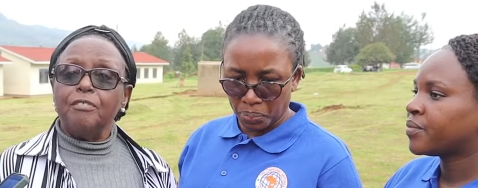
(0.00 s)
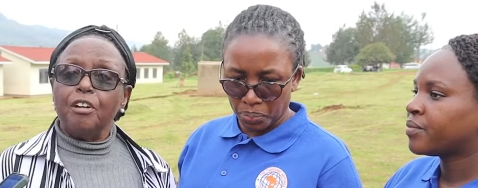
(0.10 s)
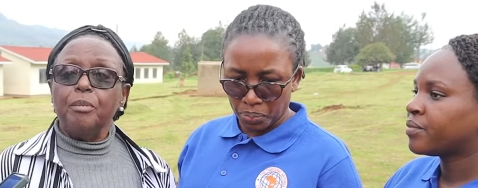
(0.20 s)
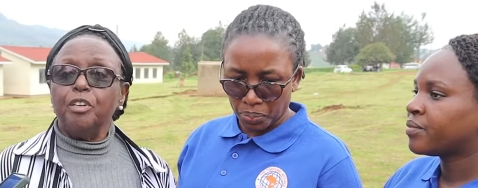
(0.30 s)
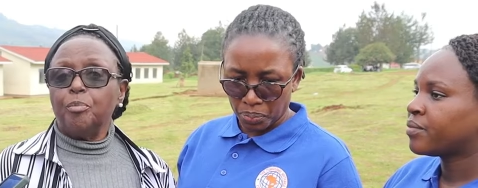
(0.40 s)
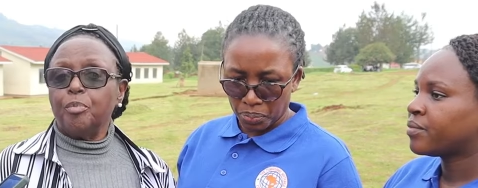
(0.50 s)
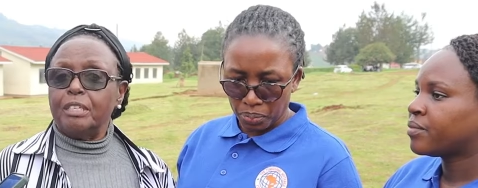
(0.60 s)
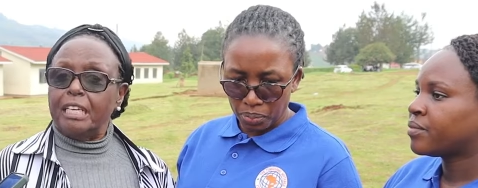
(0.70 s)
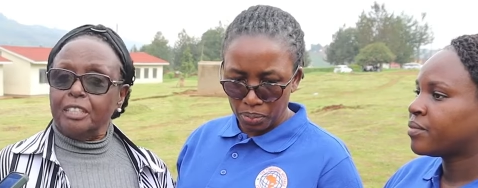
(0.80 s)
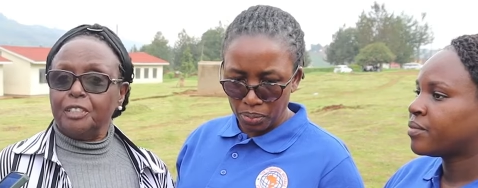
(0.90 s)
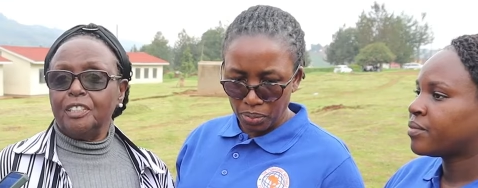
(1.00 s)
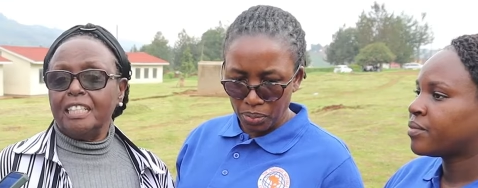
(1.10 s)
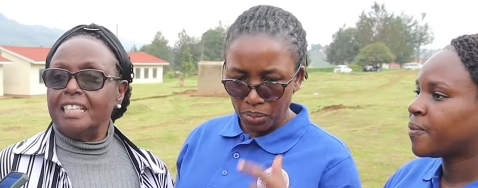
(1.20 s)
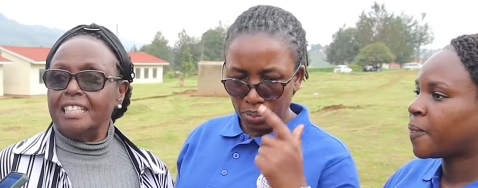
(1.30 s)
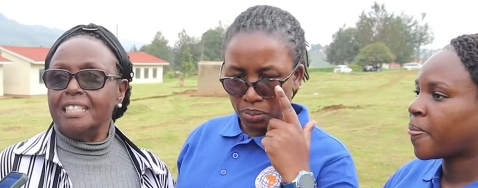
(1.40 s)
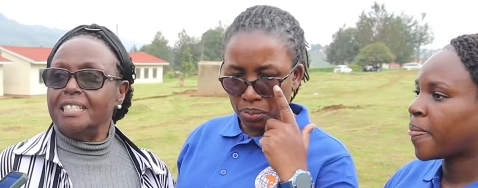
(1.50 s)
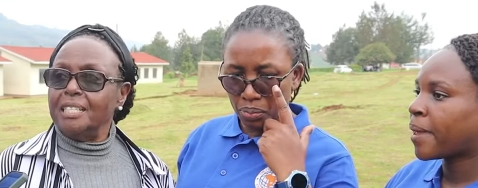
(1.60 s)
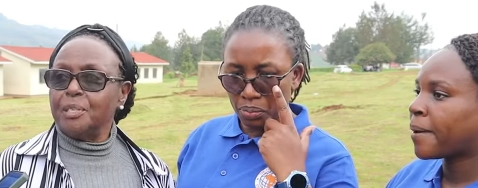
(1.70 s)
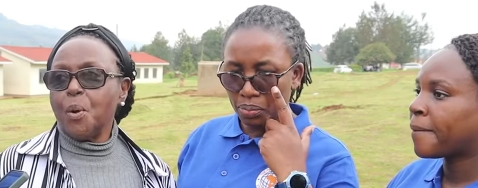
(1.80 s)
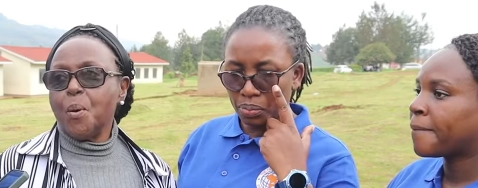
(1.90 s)
Speaker 1: environmental protection, and this is
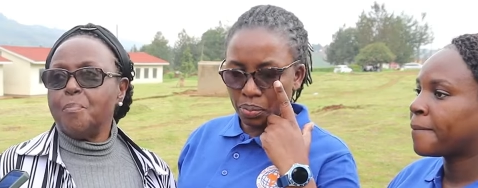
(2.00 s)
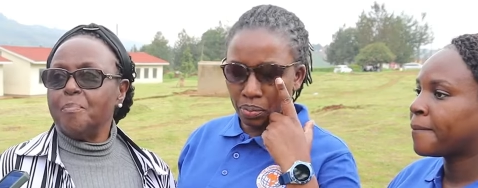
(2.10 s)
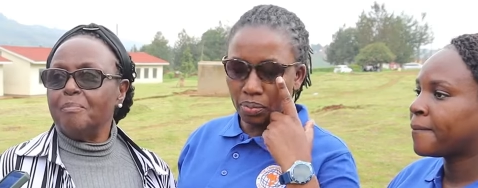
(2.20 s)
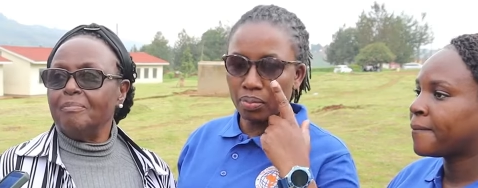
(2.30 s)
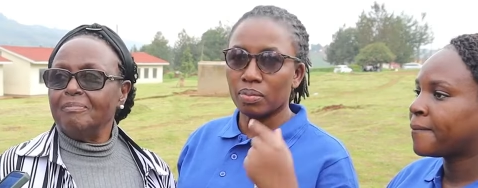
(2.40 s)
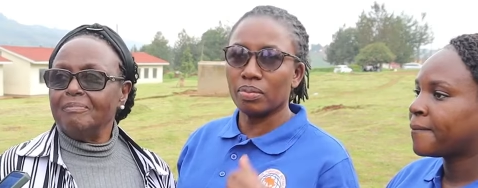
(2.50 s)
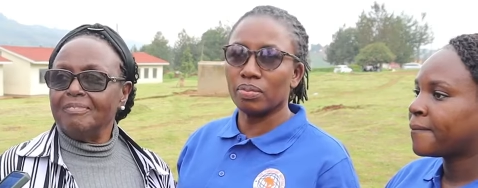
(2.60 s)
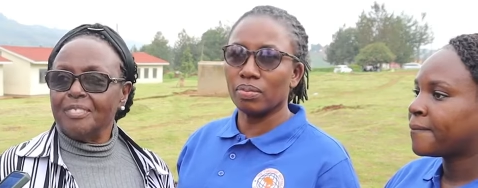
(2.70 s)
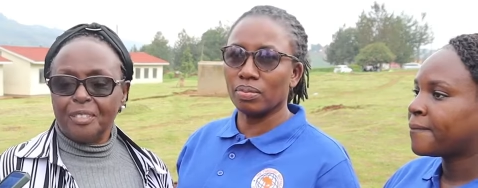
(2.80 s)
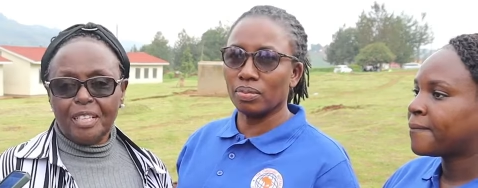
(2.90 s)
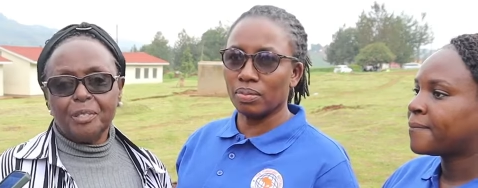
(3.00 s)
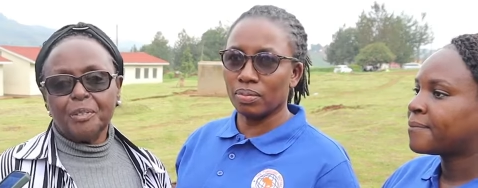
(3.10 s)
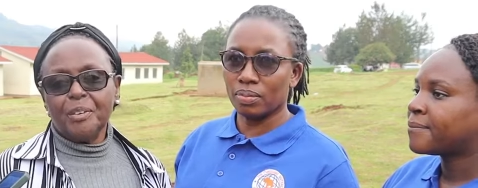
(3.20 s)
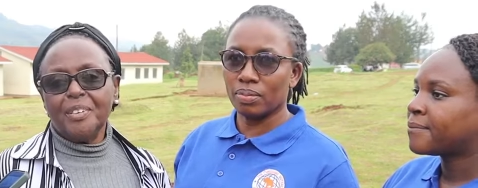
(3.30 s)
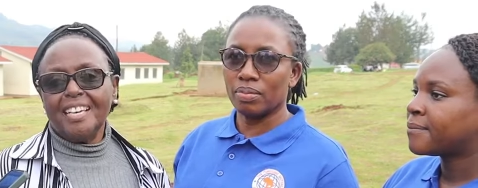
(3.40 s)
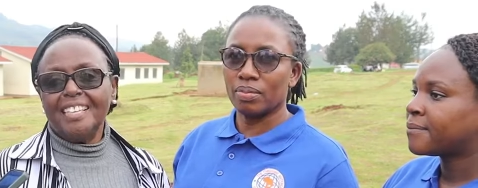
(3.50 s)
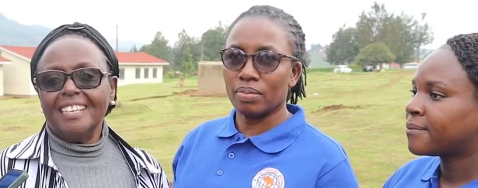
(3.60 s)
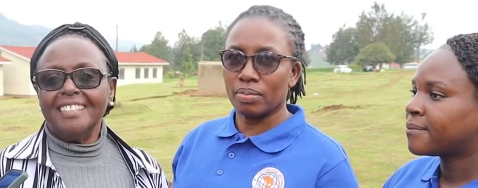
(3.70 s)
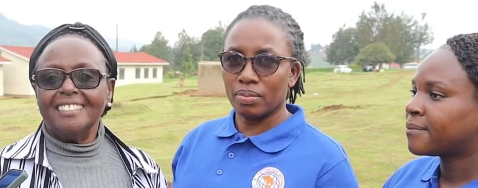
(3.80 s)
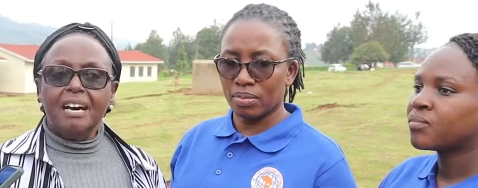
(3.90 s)
his home. So that's why we are
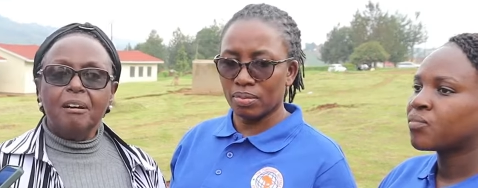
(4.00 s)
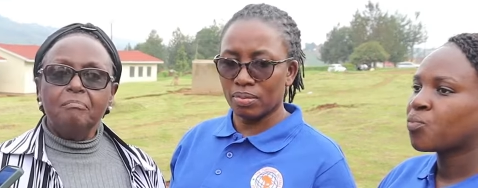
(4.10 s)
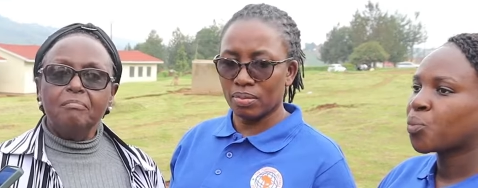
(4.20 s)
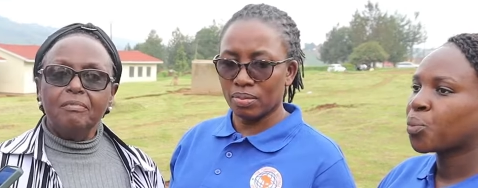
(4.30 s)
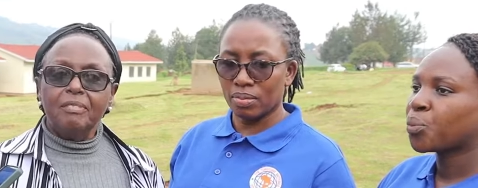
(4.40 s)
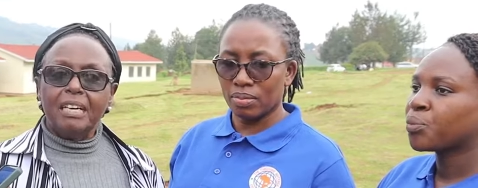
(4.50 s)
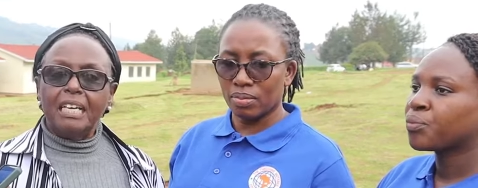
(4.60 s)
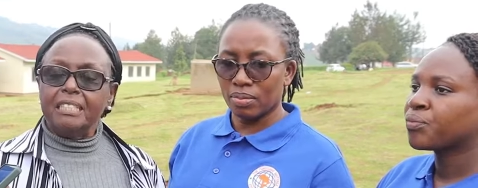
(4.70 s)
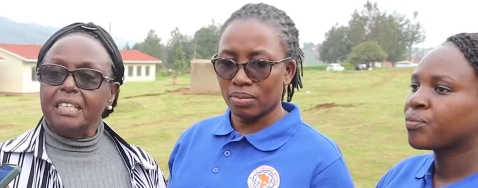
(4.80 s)
here. Um, I